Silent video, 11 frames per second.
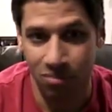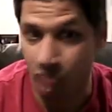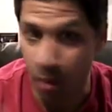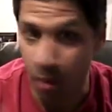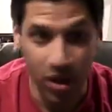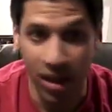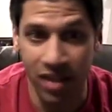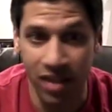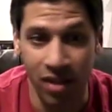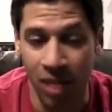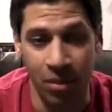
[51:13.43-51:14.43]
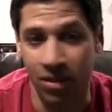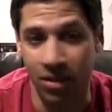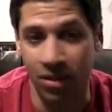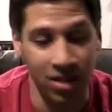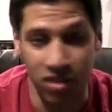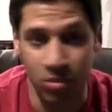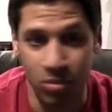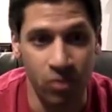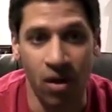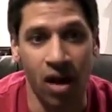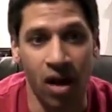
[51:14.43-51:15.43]
probably not hit the like button, and just
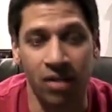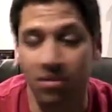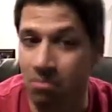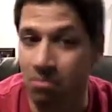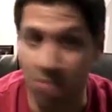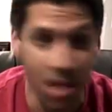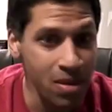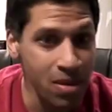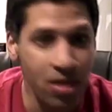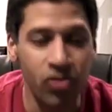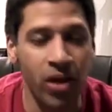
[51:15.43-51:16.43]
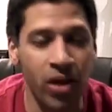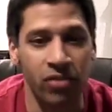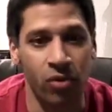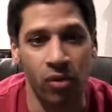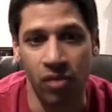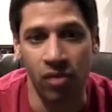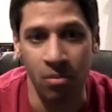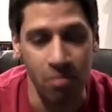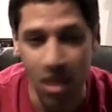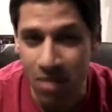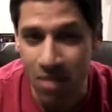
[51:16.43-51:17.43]
move on. Maybe they'll transfer over,
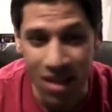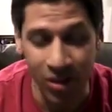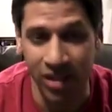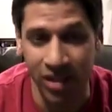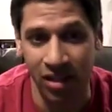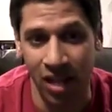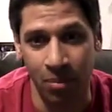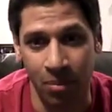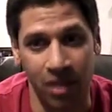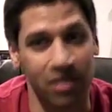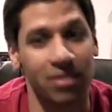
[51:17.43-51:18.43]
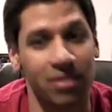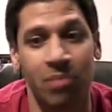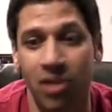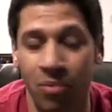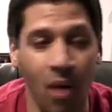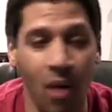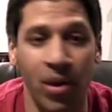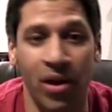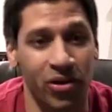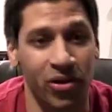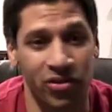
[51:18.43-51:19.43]
maybe they'll hit the like button, but they're probably
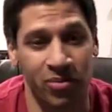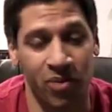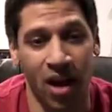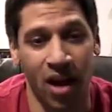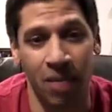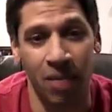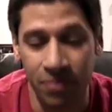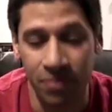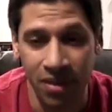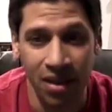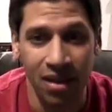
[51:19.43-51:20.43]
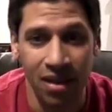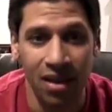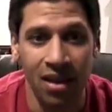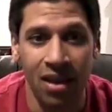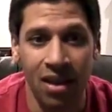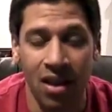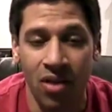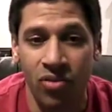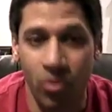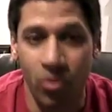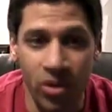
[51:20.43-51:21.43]
not going to subscribe.
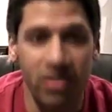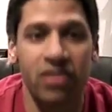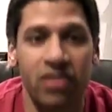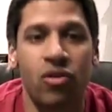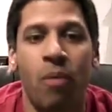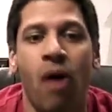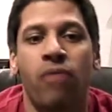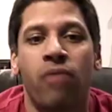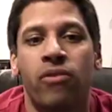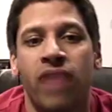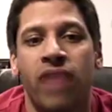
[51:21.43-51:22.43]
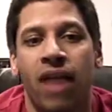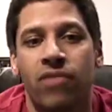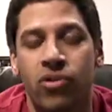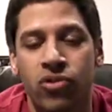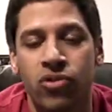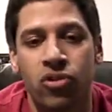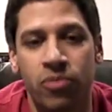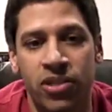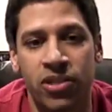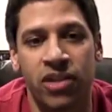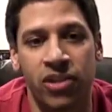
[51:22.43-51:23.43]
So the reason it's so powerful to have YouTube
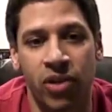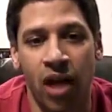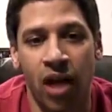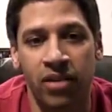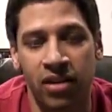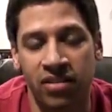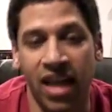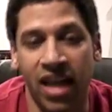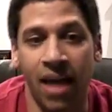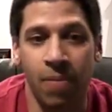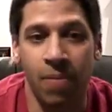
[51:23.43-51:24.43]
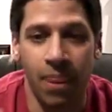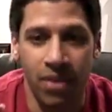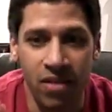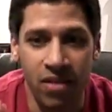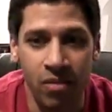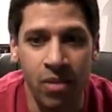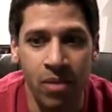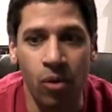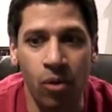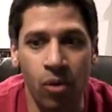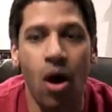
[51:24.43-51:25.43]
suggesting your content is that these are
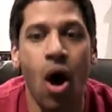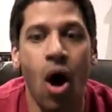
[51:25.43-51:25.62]
people